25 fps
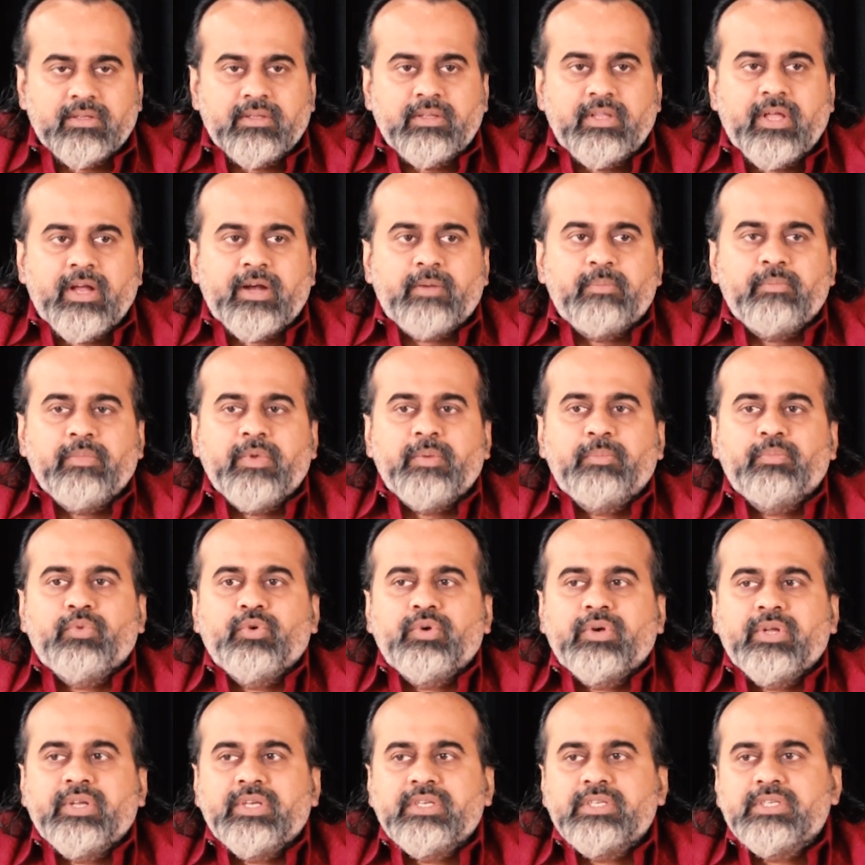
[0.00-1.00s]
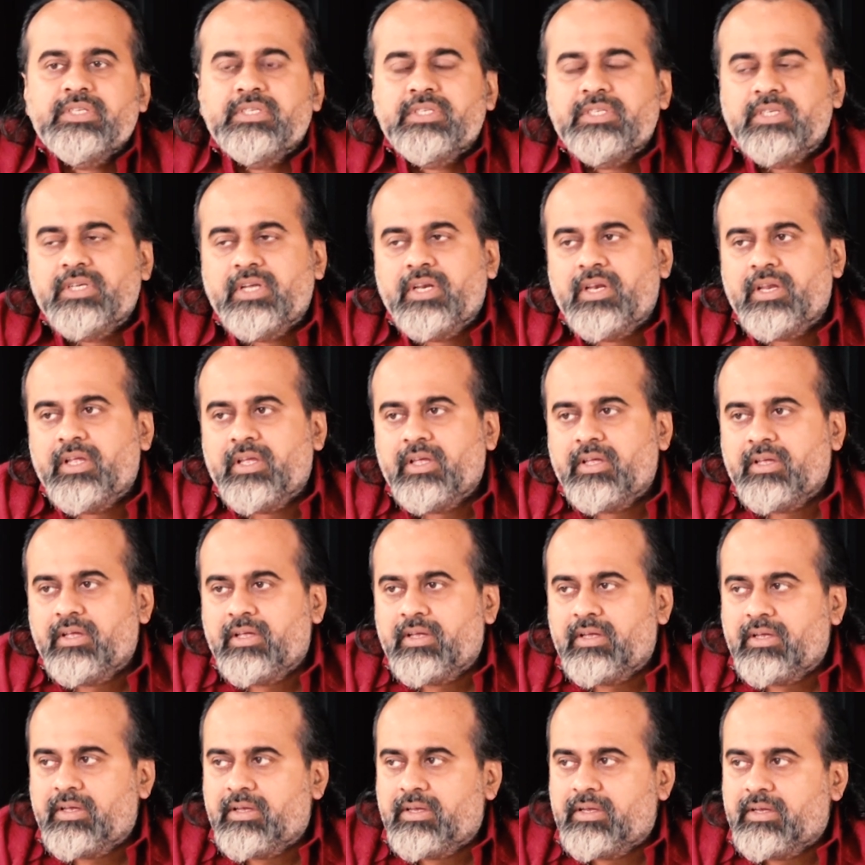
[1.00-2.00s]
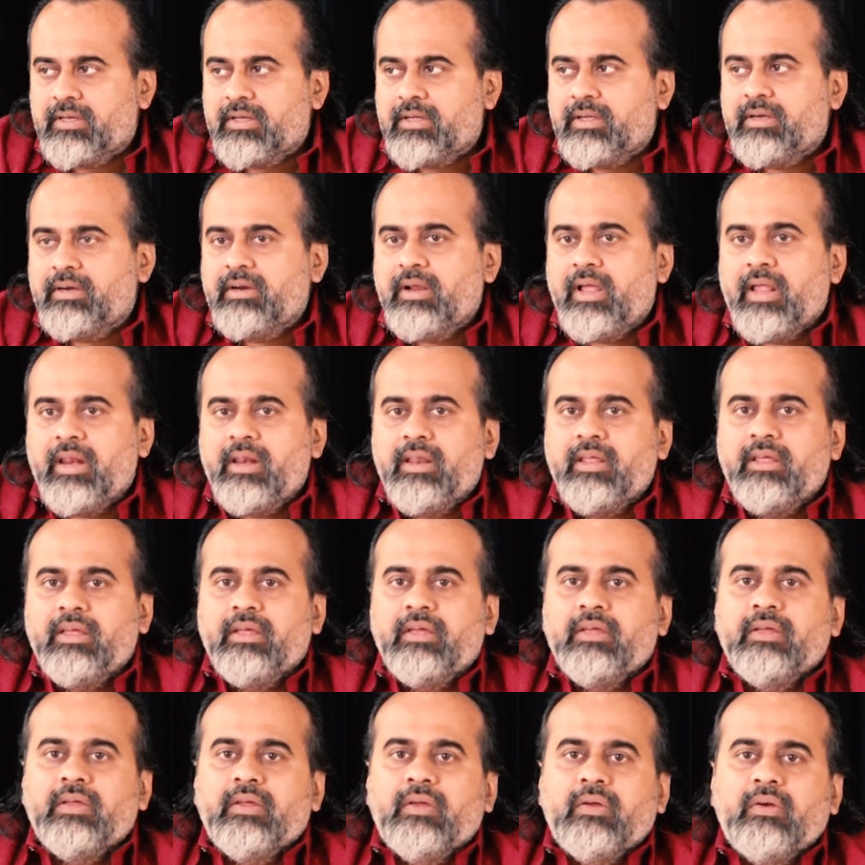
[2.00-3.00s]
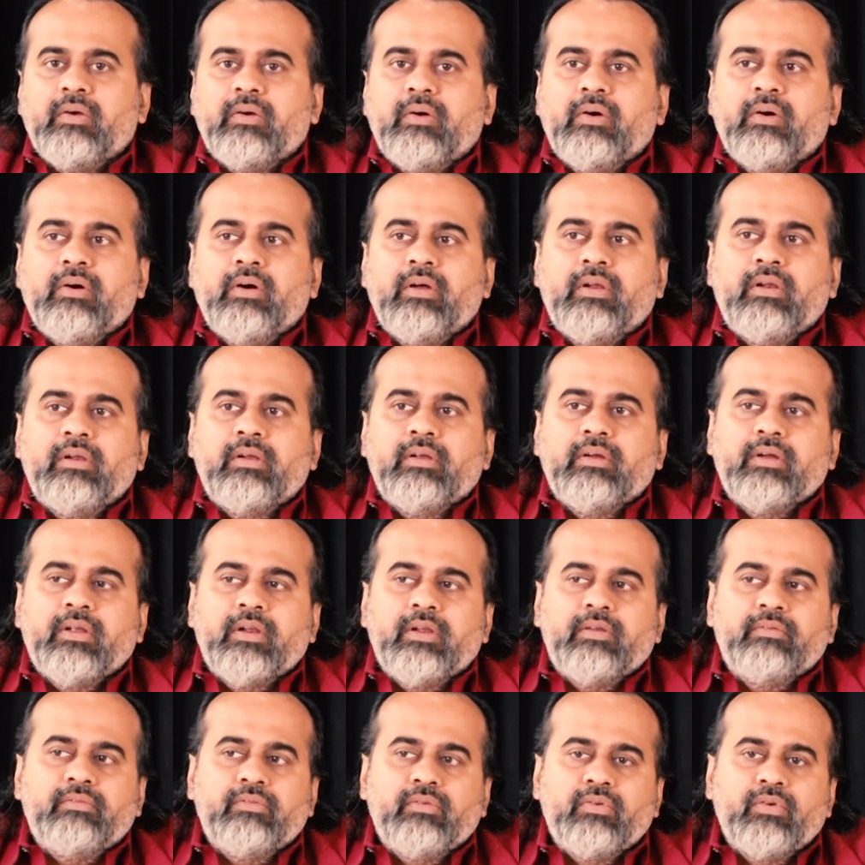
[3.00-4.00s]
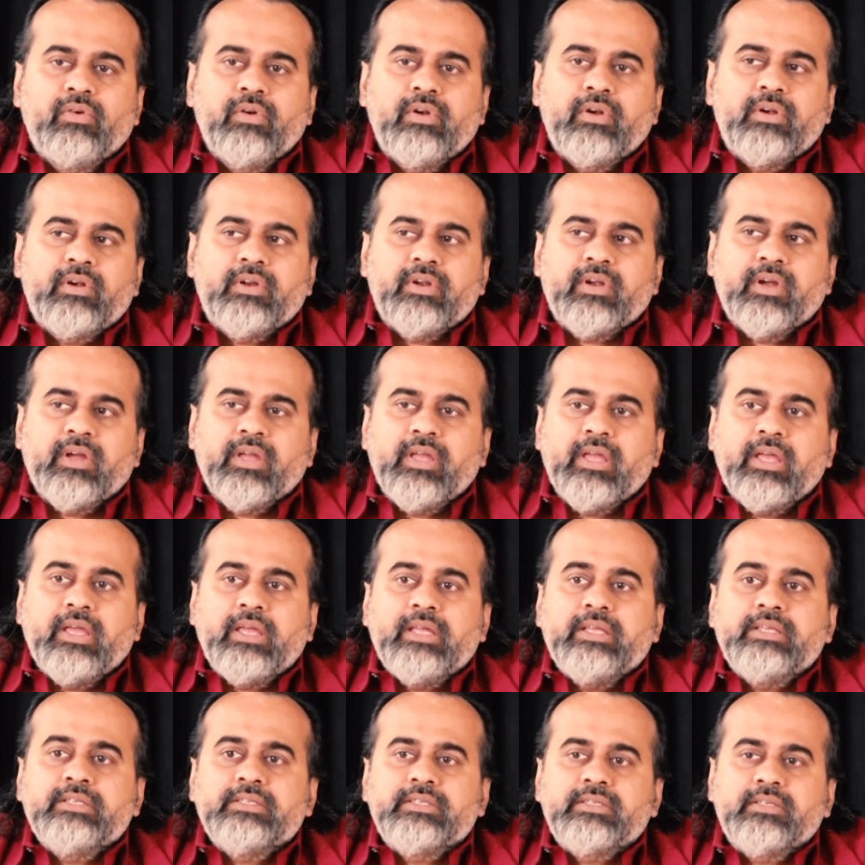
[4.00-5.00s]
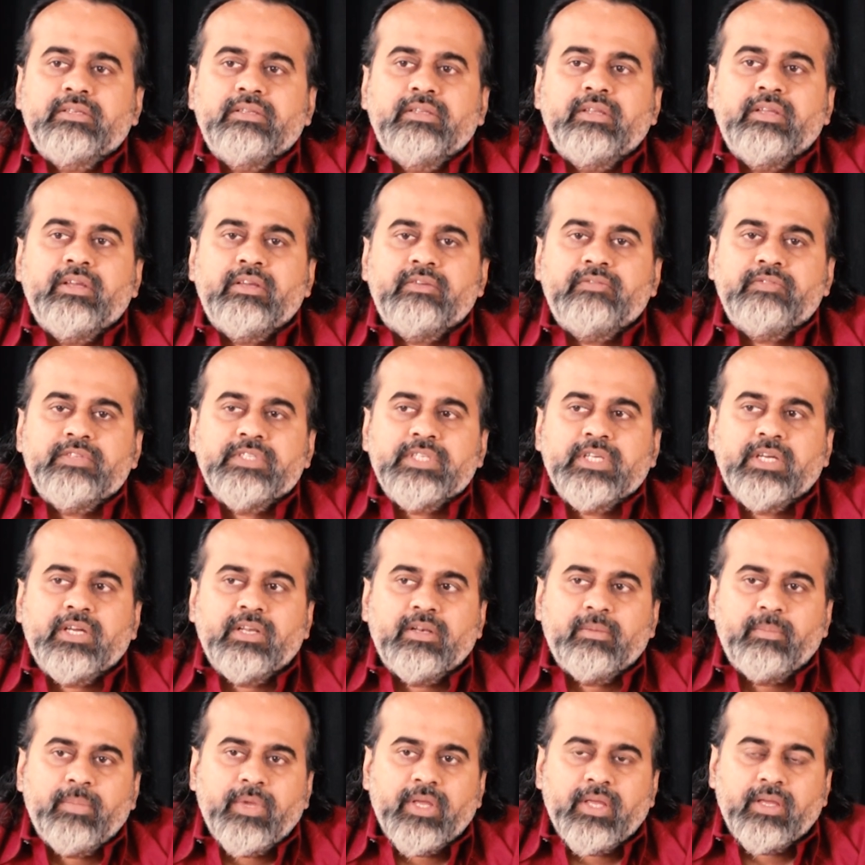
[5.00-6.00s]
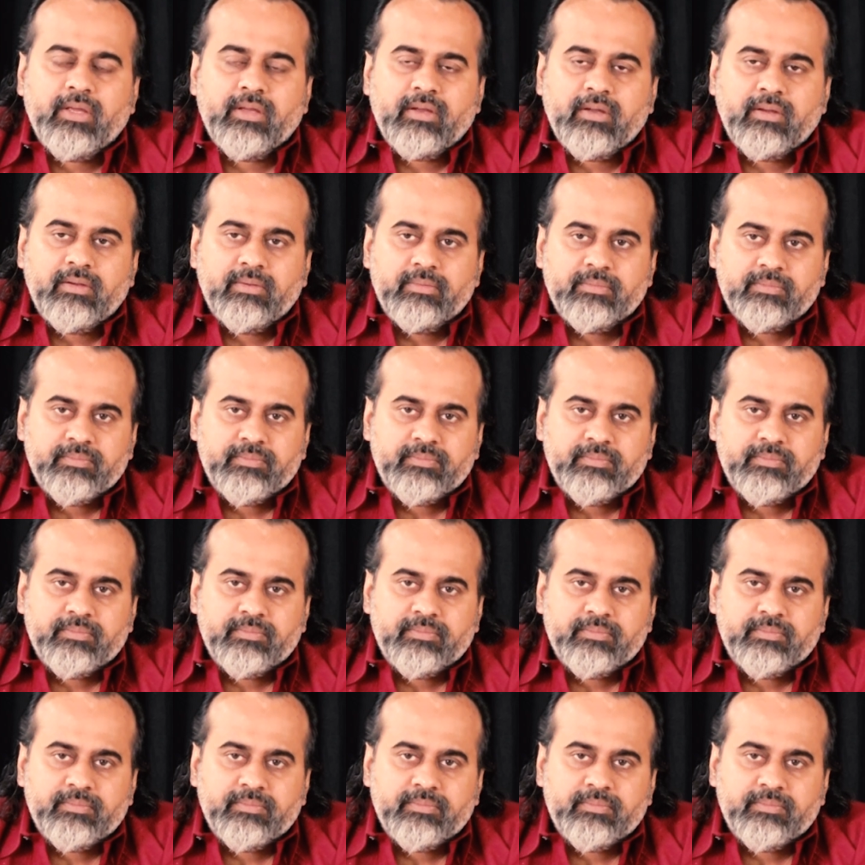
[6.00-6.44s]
that may potentially rally or revolt against their physical being.